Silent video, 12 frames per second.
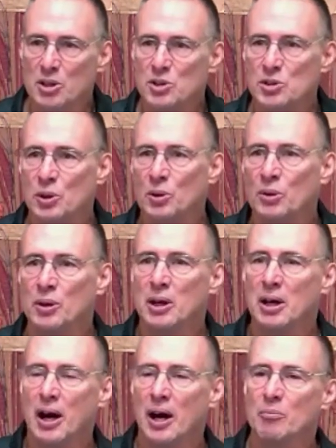
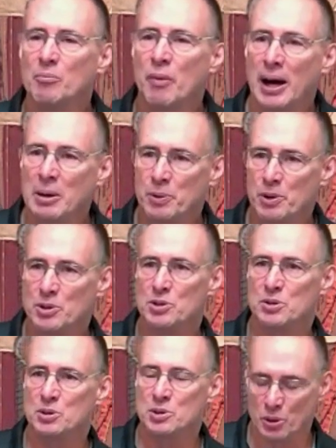So my
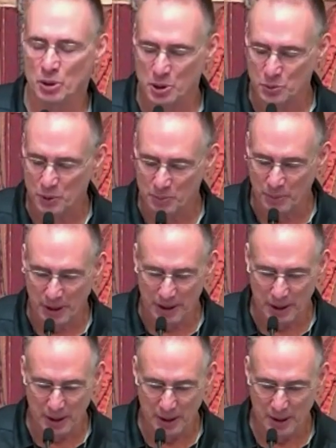personal stories with
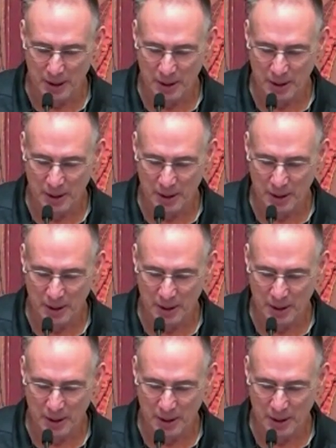money